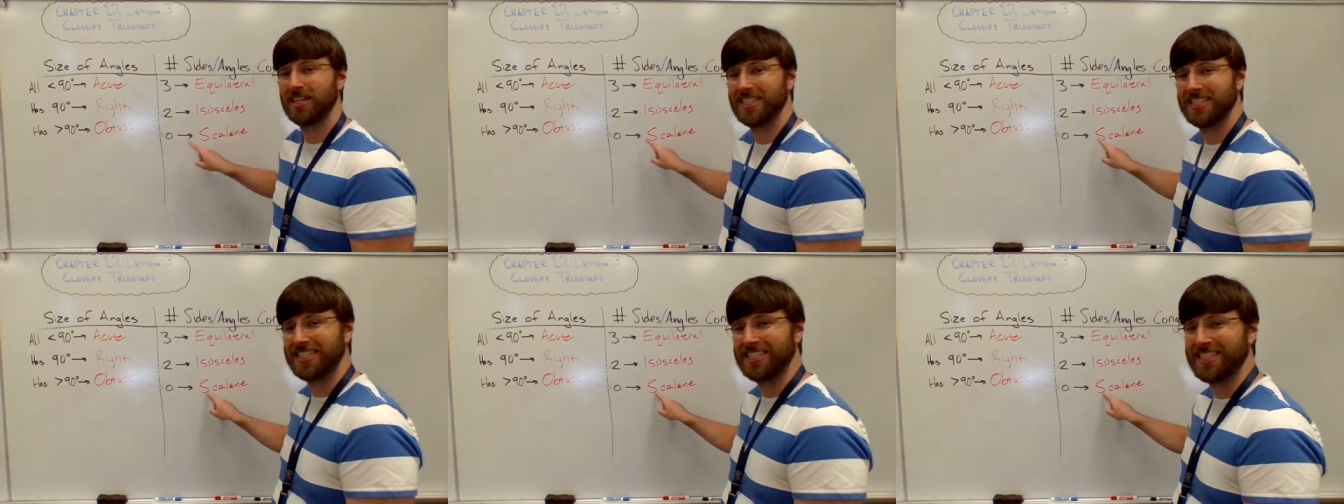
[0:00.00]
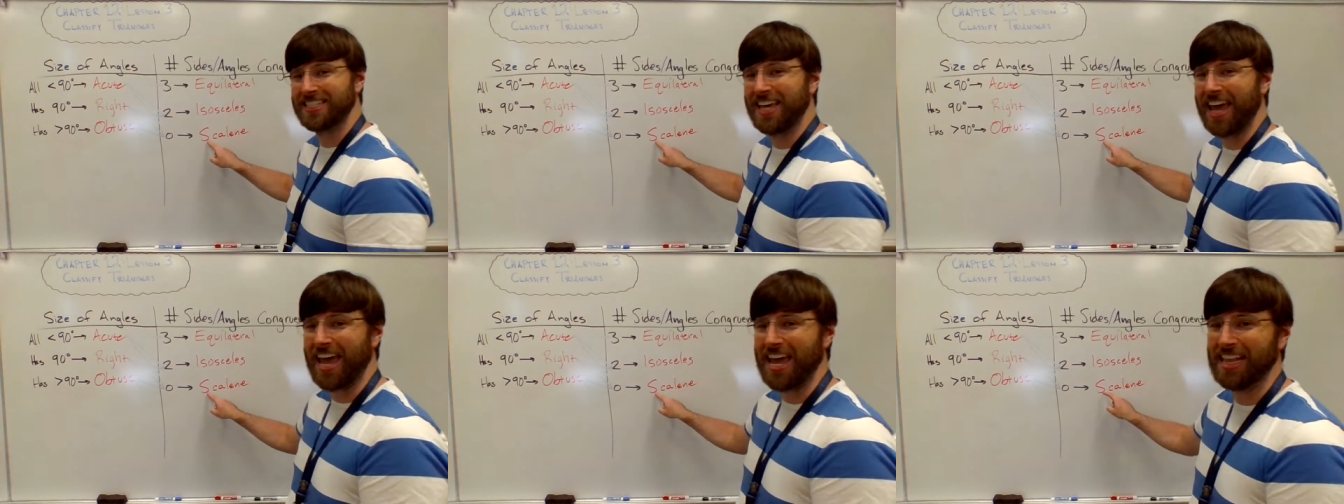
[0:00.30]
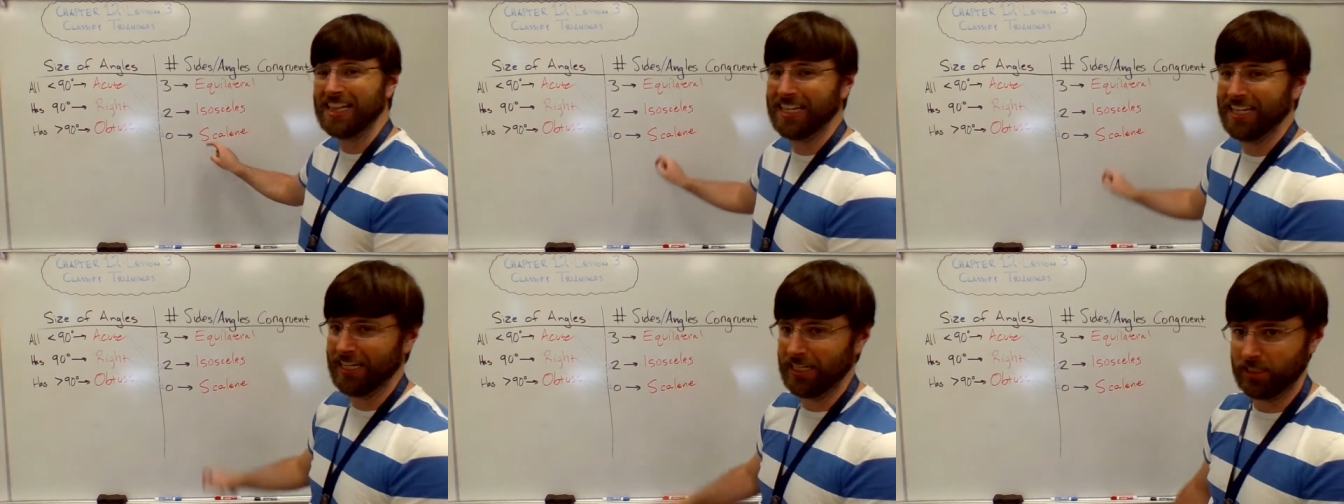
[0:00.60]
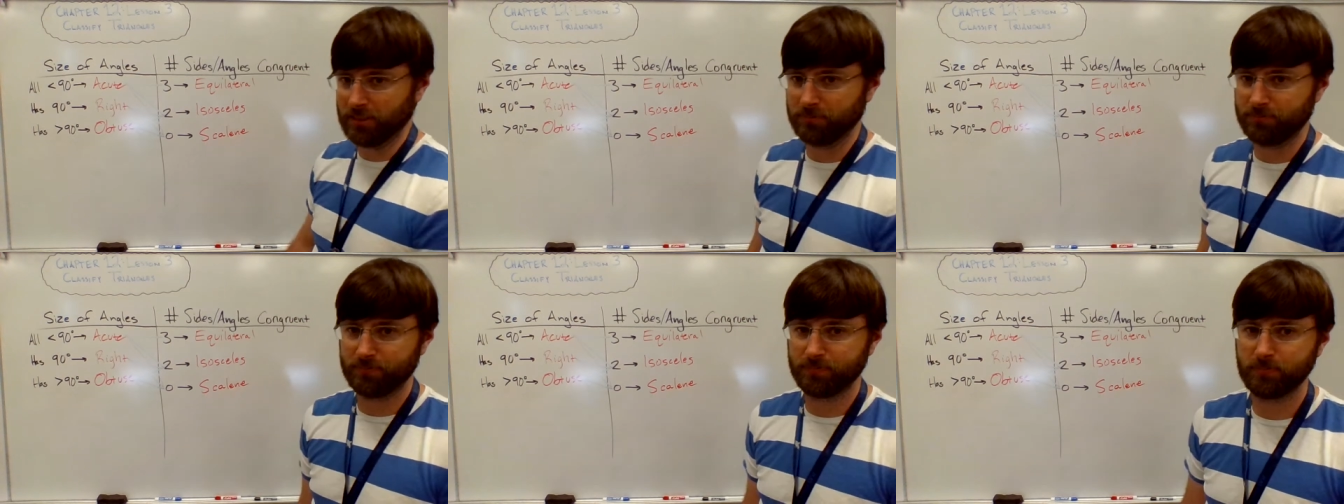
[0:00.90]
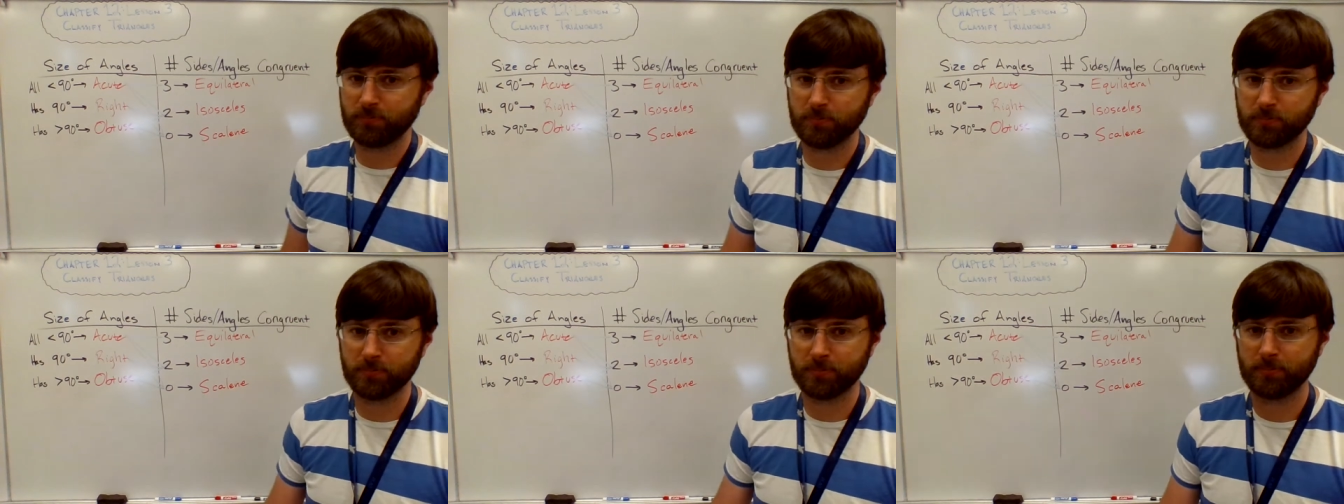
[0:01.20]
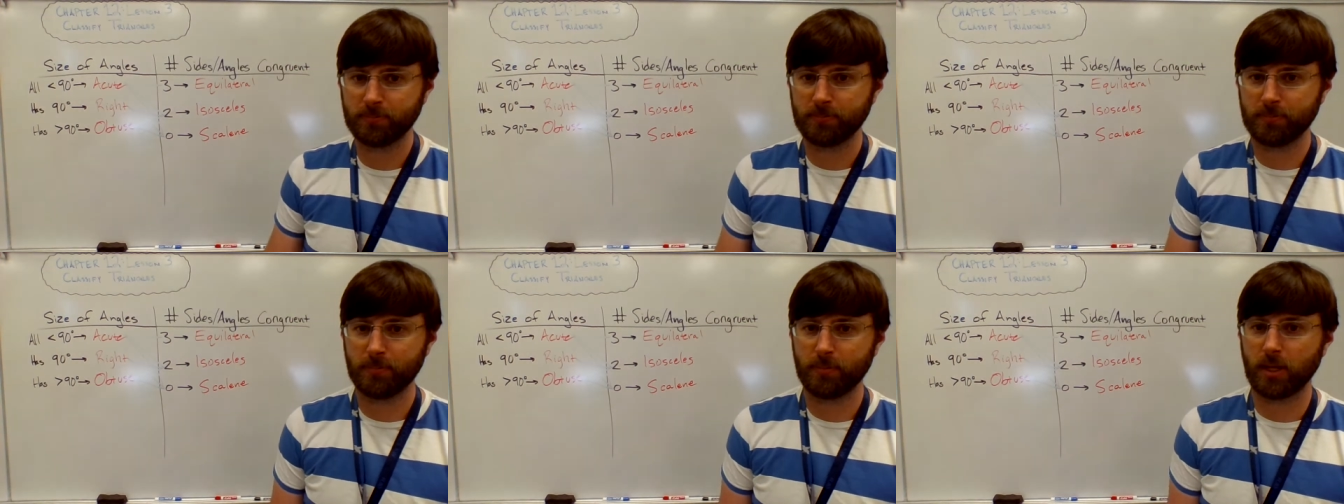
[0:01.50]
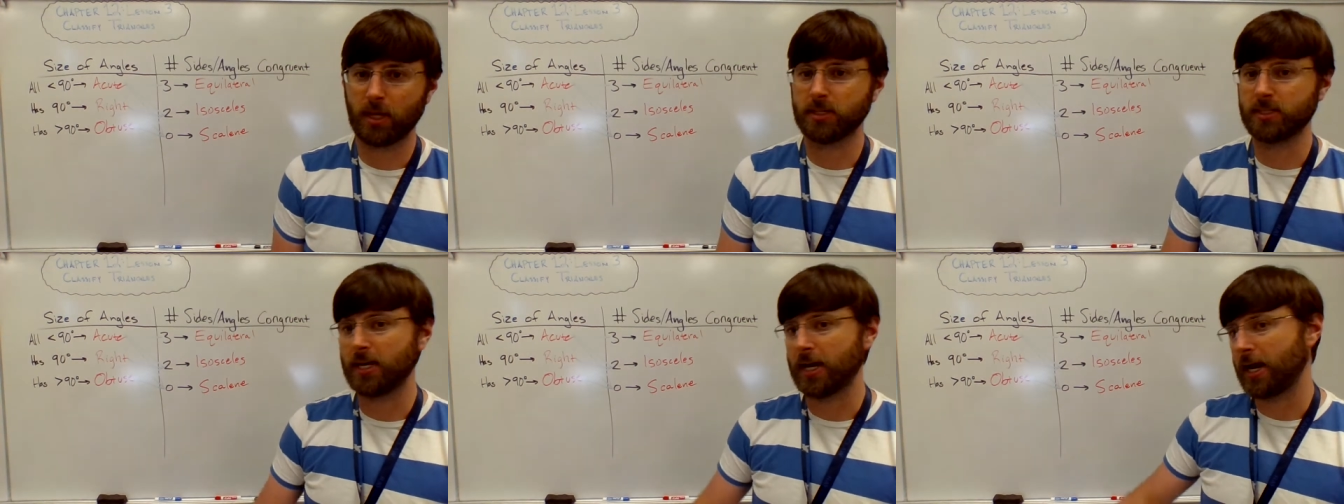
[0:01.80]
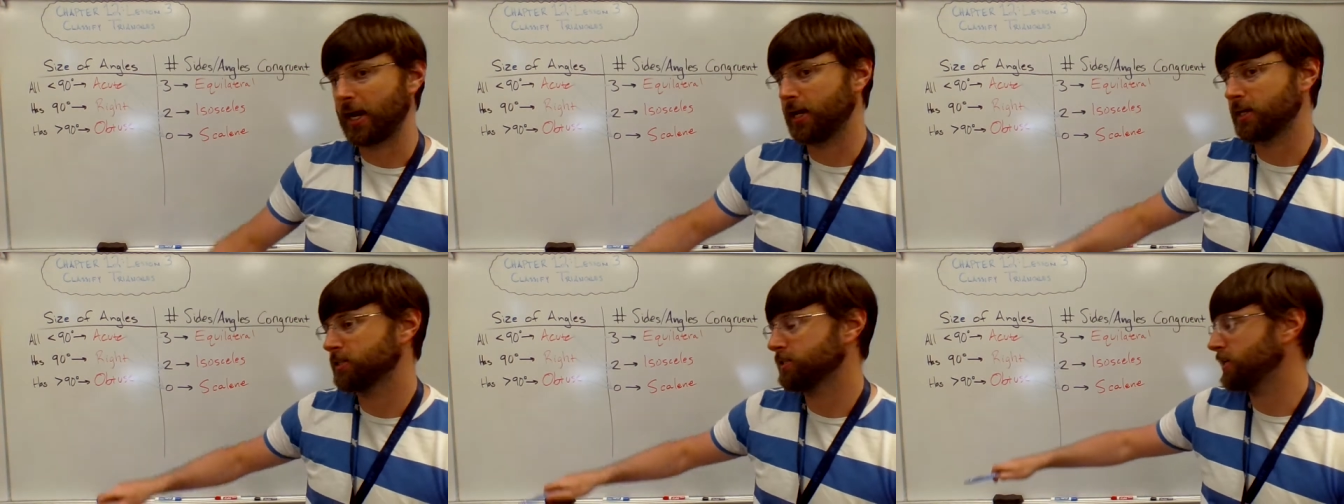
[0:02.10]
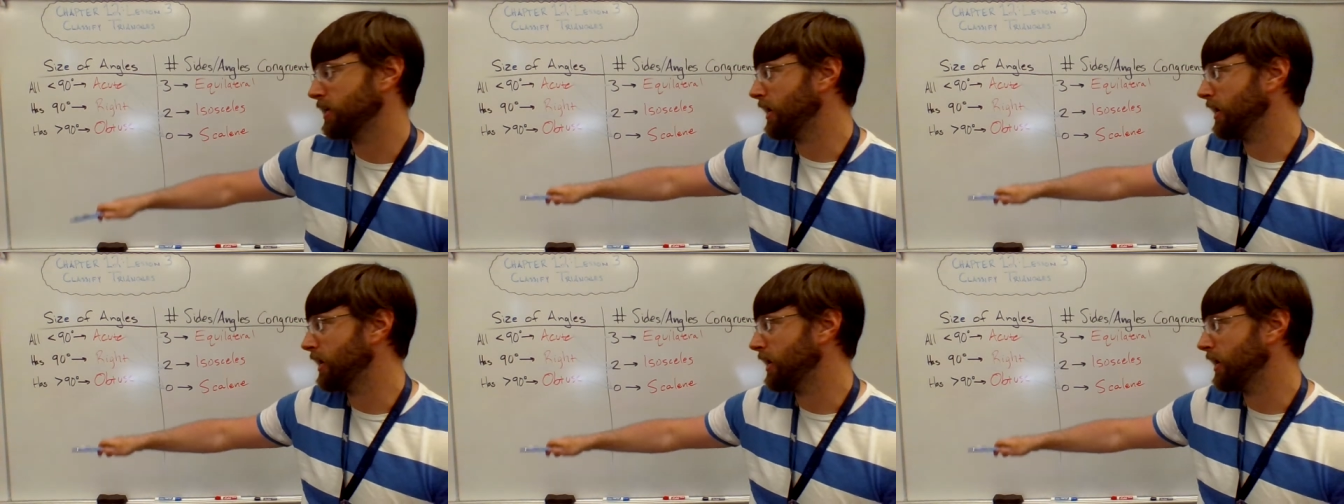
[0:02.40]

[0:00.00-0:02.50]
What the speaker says: scalene, because it has